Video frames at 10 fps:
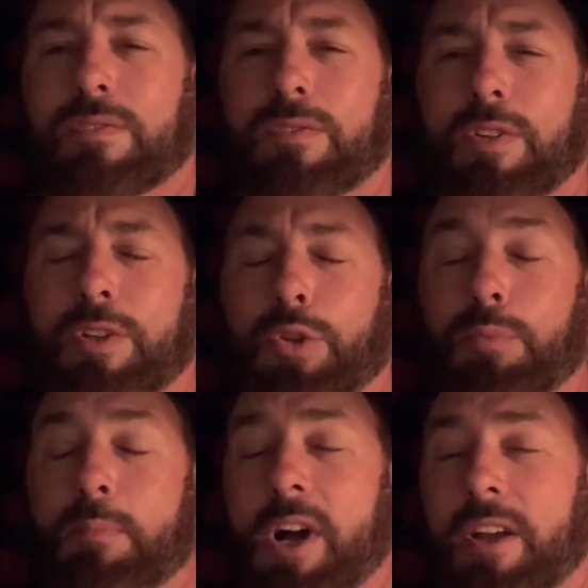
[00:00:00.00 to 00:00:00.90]
This is
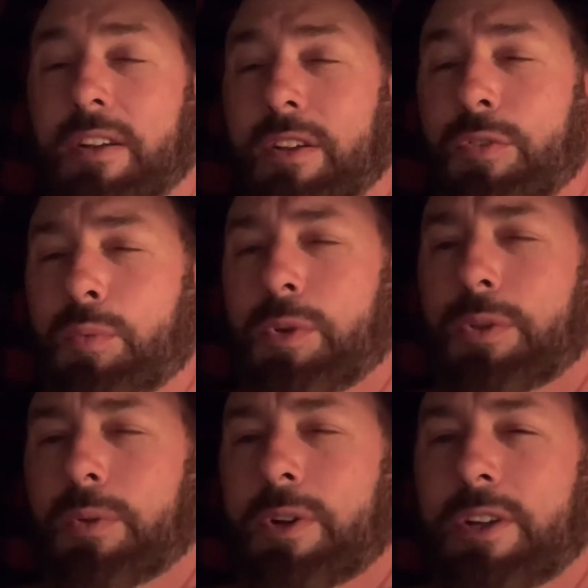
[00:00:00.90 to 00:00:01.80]
Mike, living with
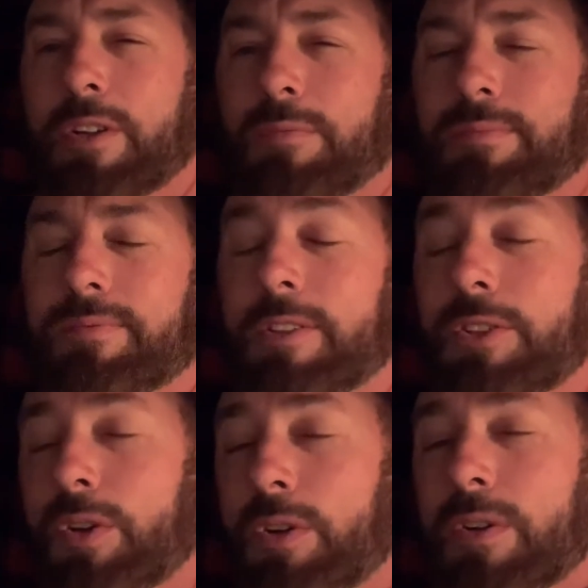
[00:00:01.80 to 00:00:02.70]
3M.
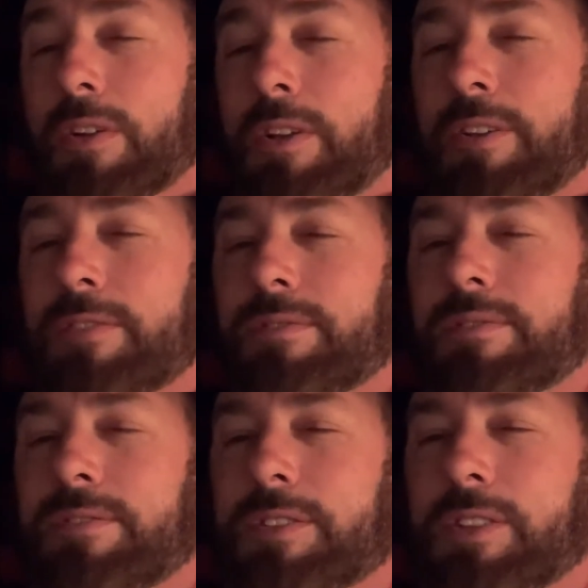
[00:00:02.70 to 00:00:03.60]
It's early.
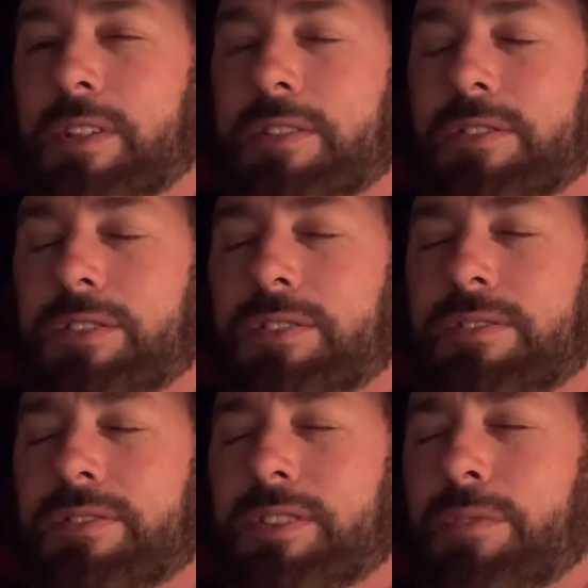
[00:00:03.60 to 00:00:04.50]
It's like
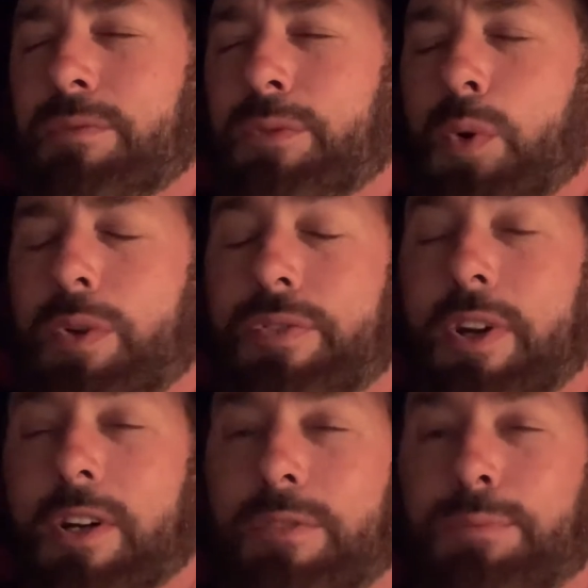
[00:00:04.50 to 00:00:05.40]

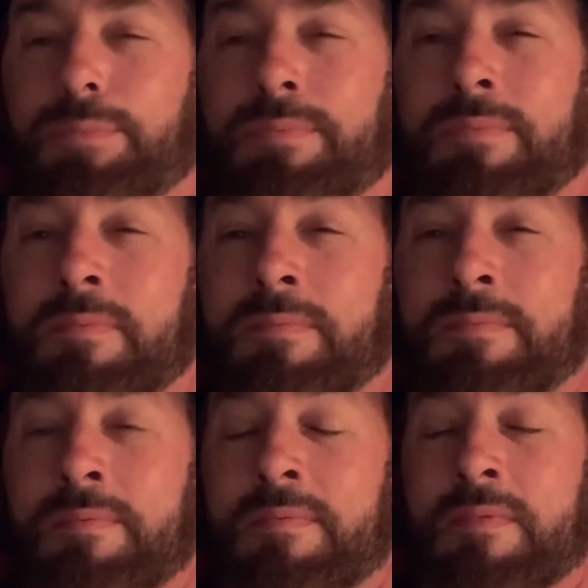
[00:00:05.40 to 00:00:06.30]
7:45.
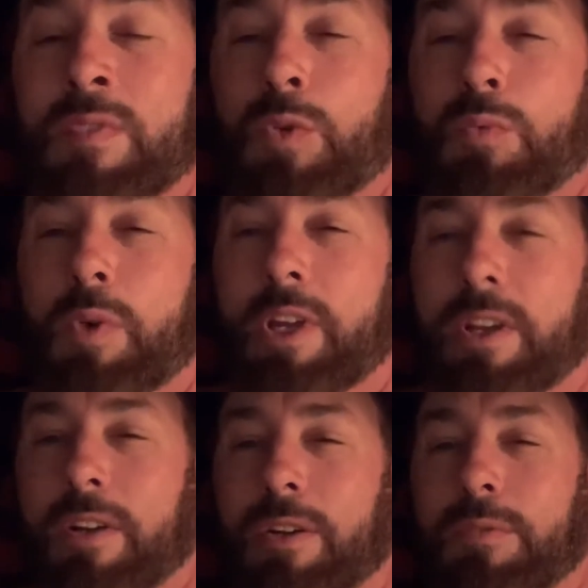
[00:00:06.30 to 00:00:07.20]

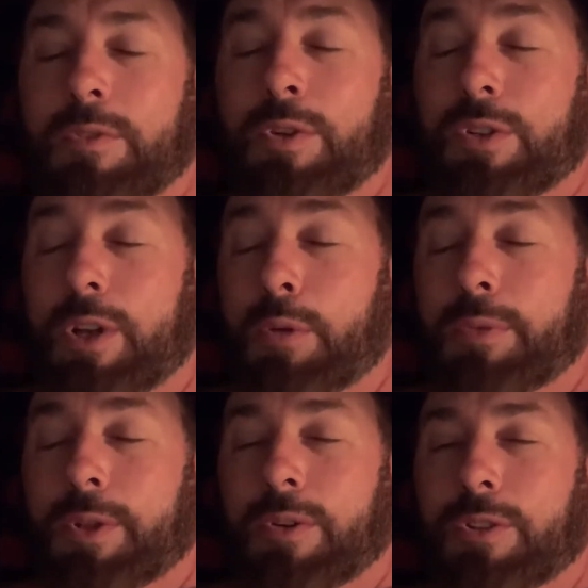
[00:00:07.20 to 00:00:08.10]
Waking up. Usually I'm
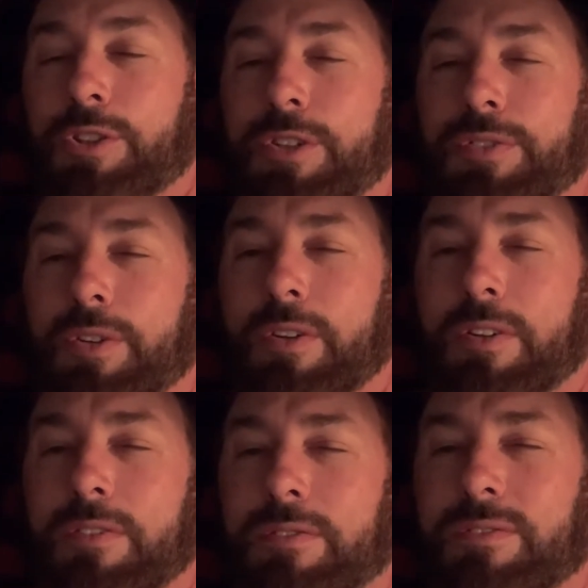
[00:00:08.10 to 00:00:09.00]
third
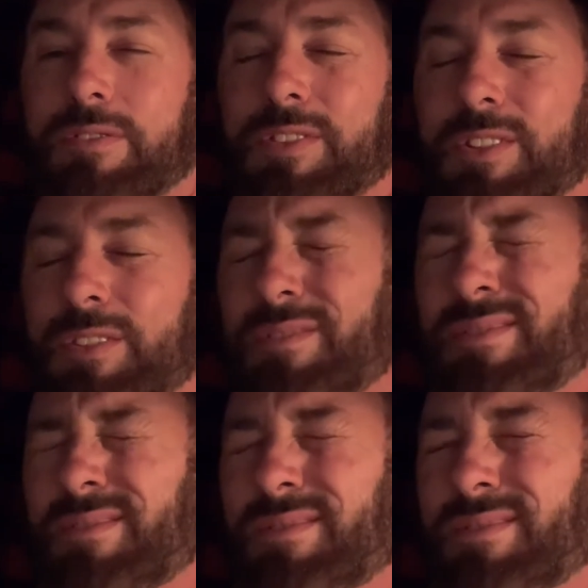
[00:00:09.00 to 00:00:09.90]
shifter, so
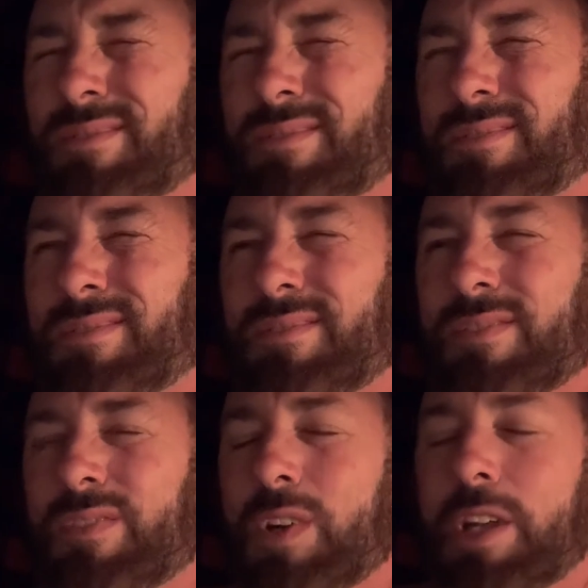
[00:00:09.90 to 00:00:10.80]

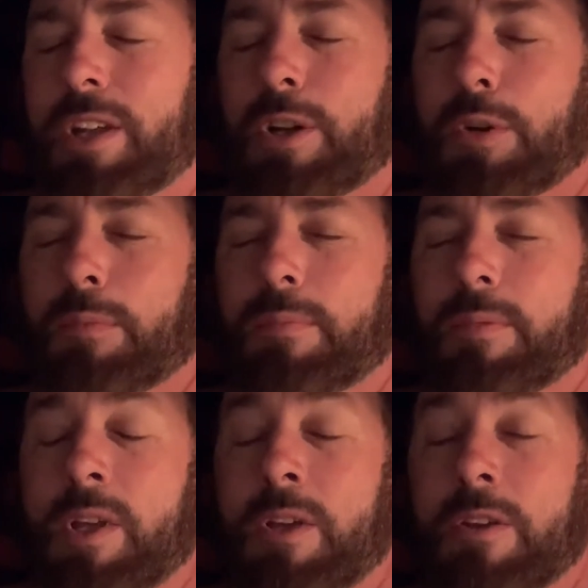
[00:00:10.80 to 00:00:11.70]
waking up,
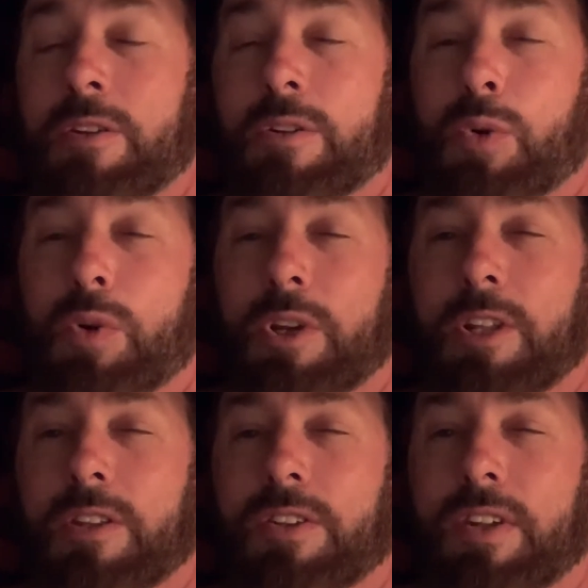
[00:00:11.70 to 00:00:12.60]
going to
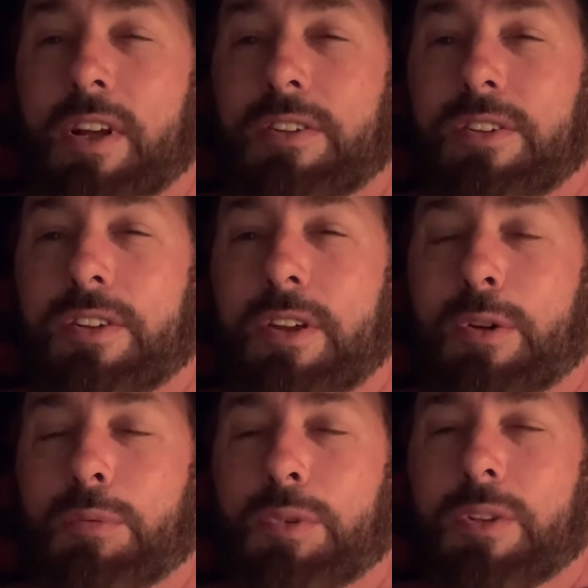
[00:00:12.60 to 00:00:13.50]
get the side
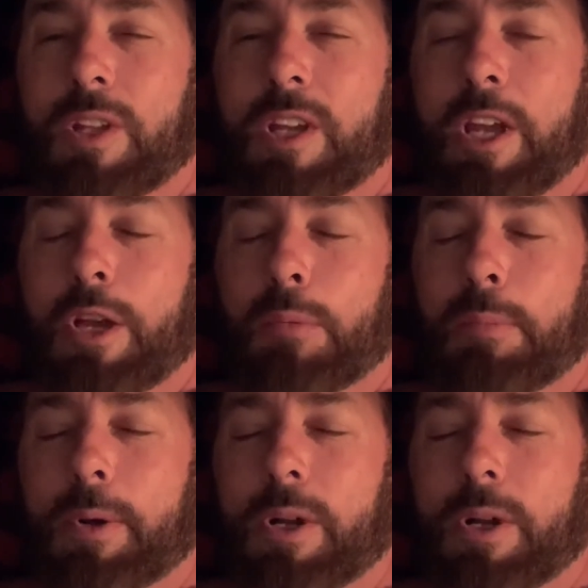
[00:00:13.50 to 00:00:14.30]
steps, the AMP